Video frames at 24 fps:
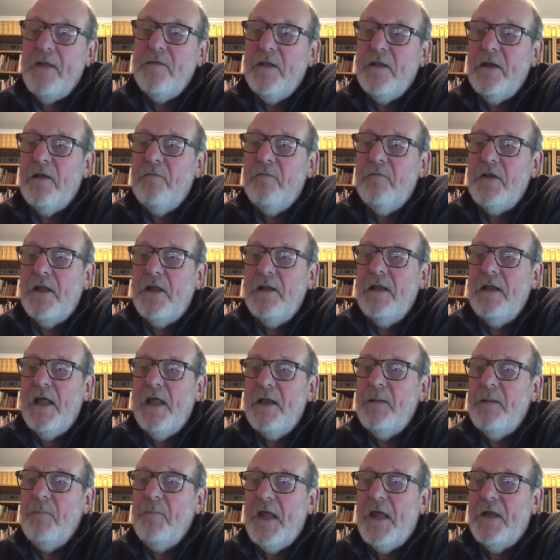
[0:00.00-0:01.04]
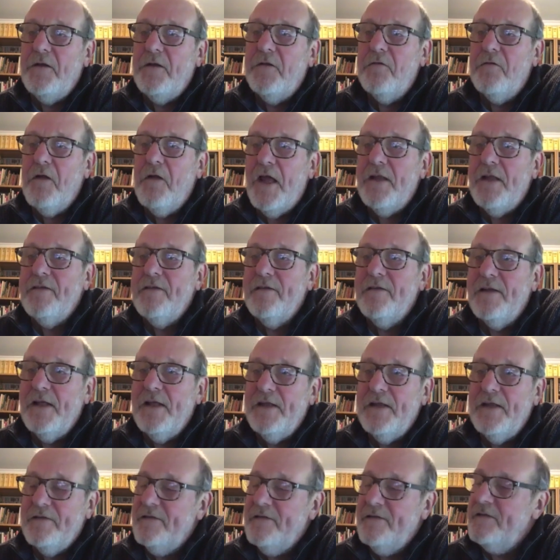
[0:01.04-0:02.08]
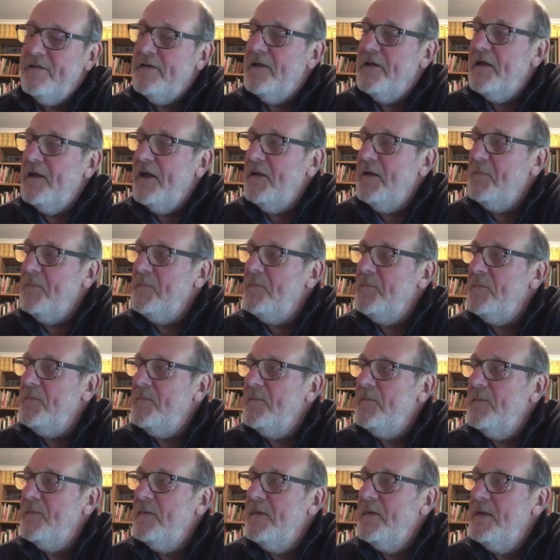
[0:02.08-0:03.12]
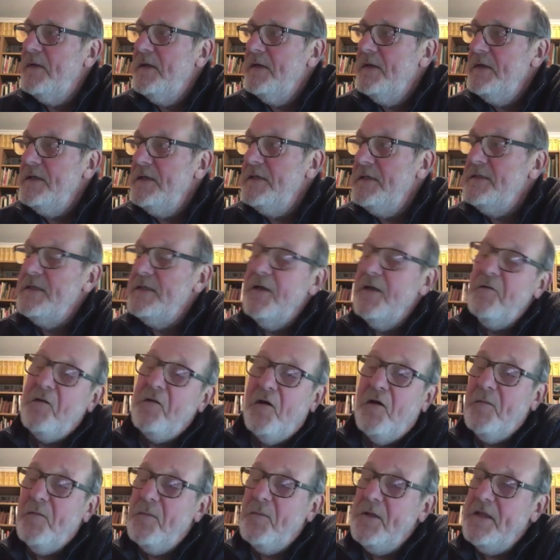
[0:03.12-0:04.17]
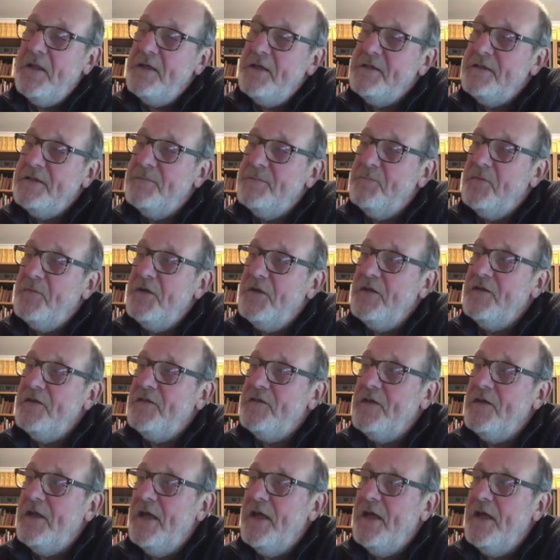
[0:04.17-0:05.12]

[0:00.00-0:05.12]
the lovely Lenny Mayne, directed it. He's no longer with us, but